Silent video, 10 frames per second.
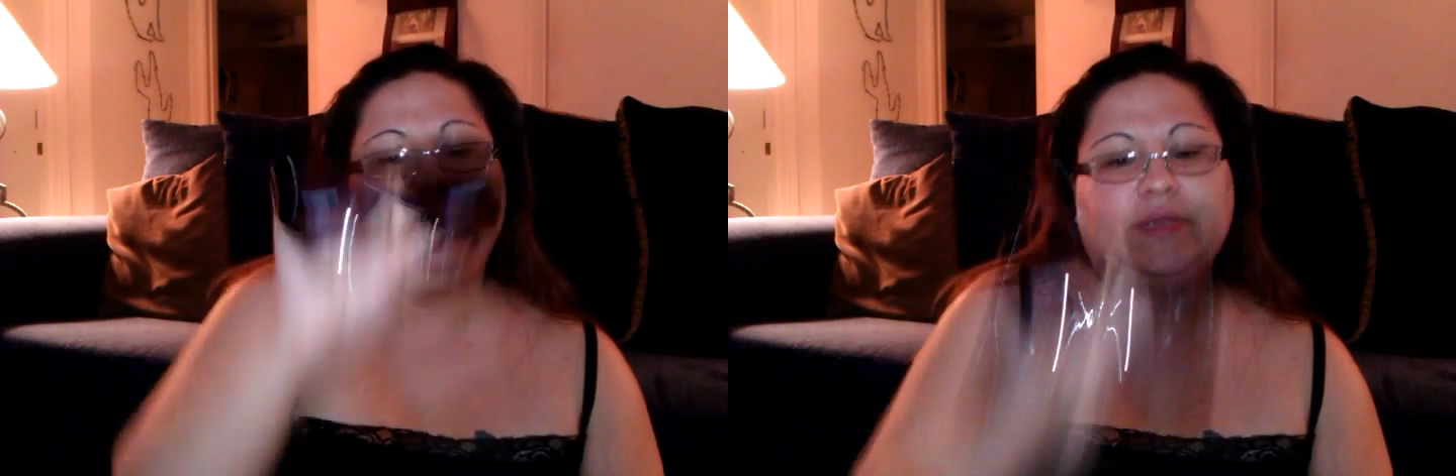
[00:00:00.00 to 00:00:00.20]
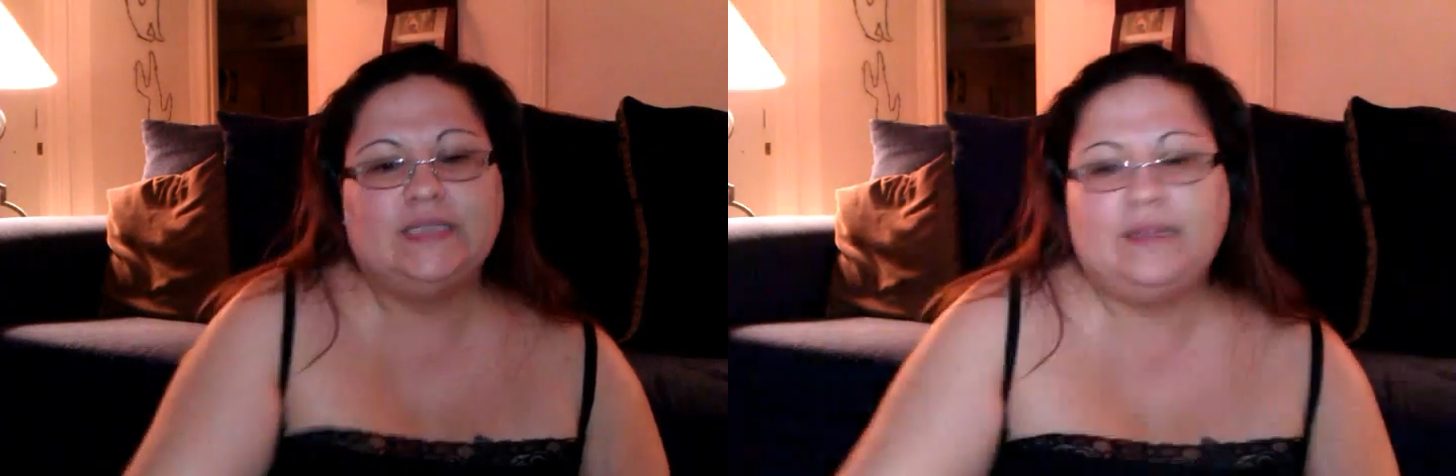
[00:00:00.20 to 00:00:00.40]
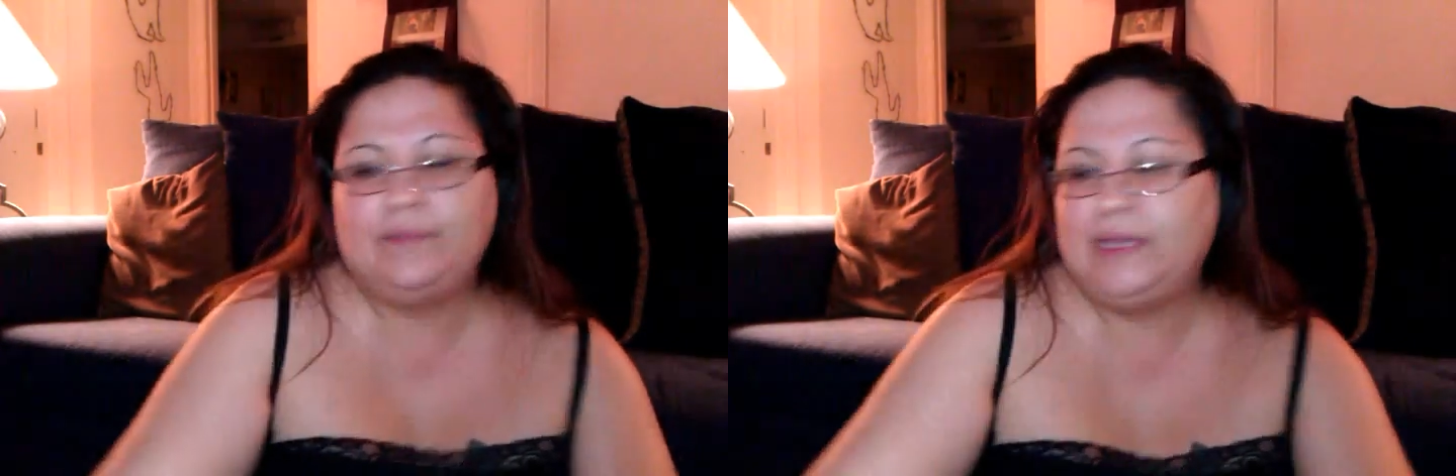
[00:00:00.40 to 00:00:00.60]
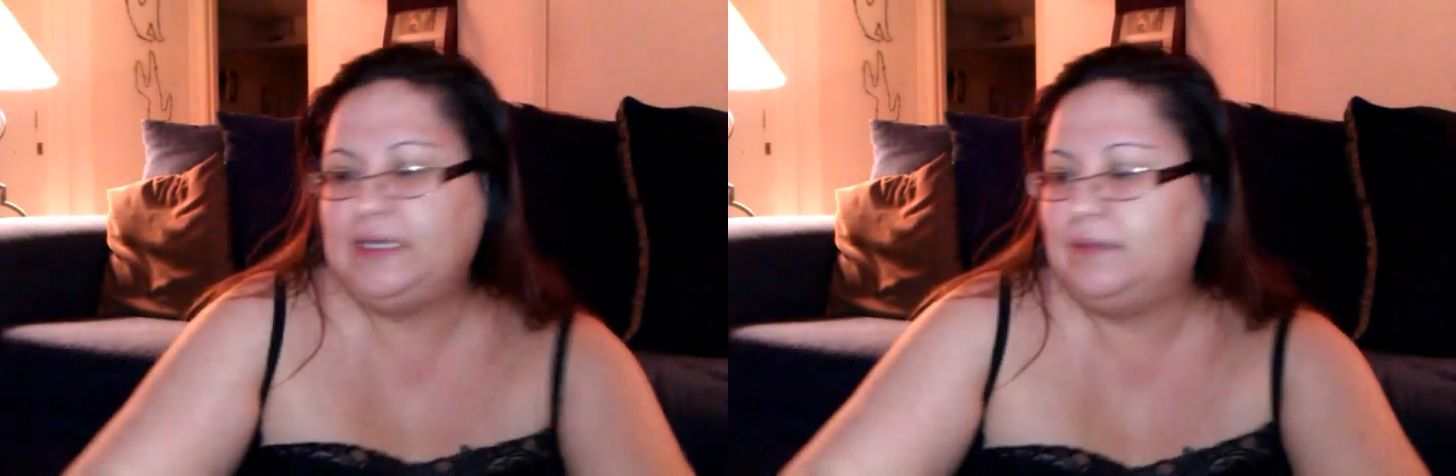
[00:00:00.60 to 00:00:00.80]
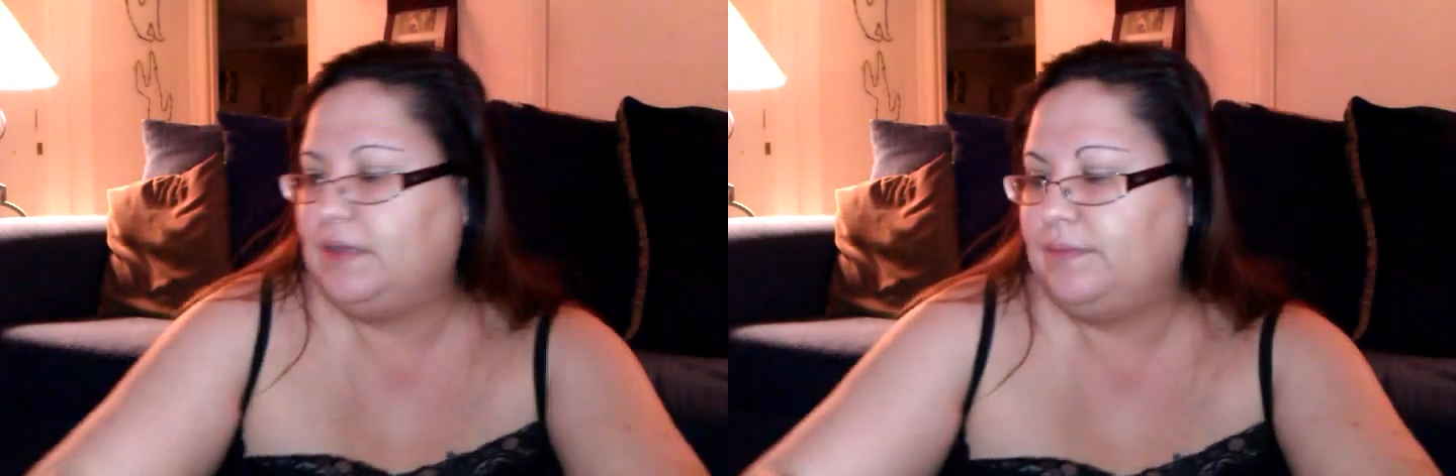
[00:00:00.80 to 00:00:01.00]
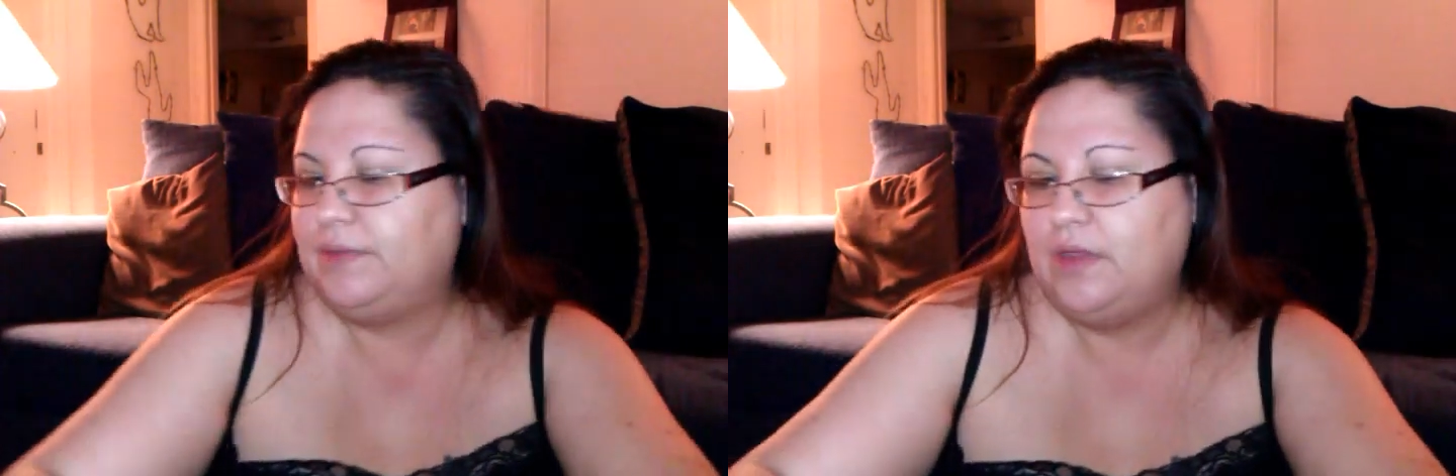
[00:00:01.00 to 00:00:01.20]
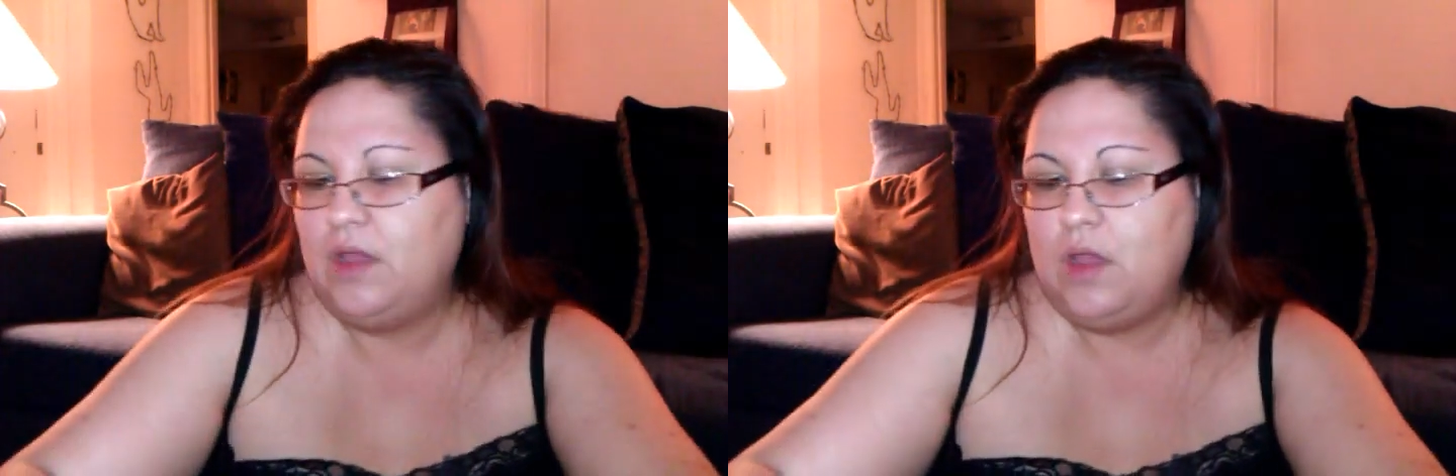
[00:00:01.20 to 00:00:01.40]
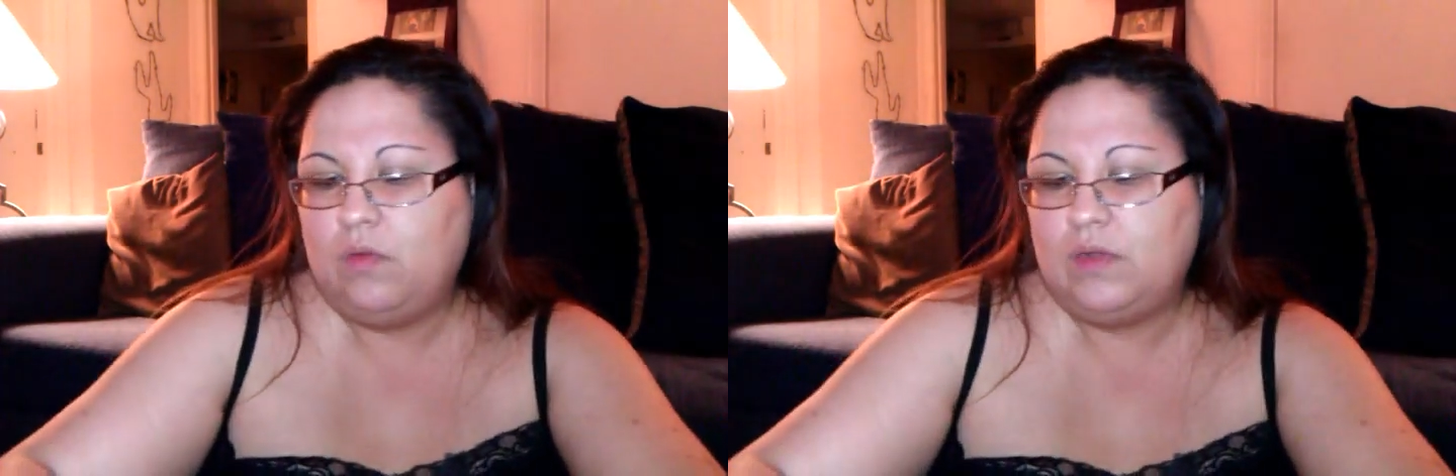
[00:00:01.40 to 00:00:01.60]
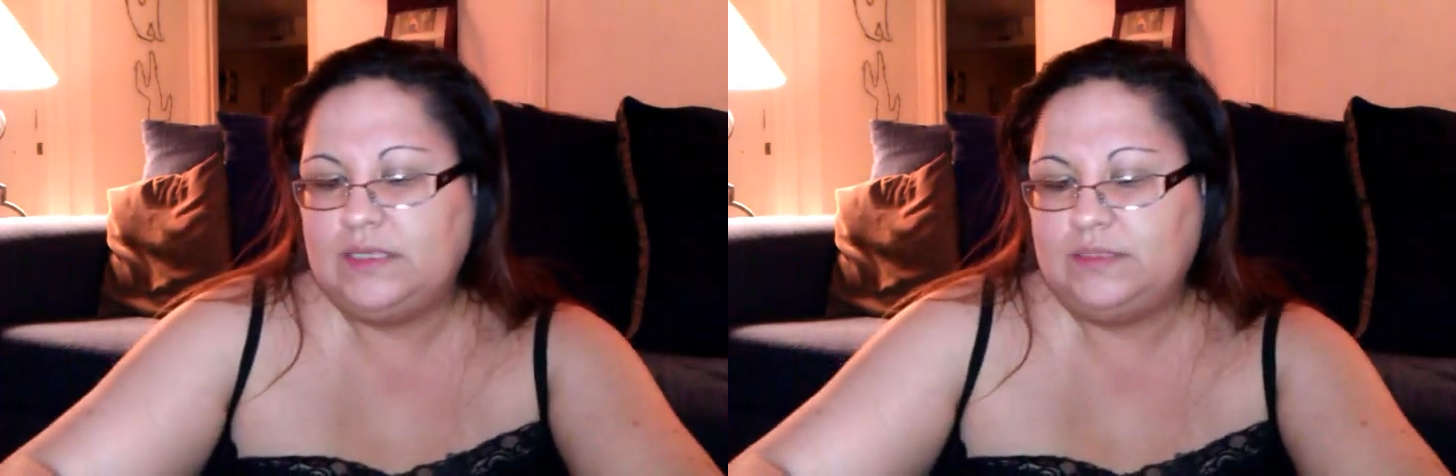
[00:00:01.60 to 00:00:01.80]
reason I picked them up was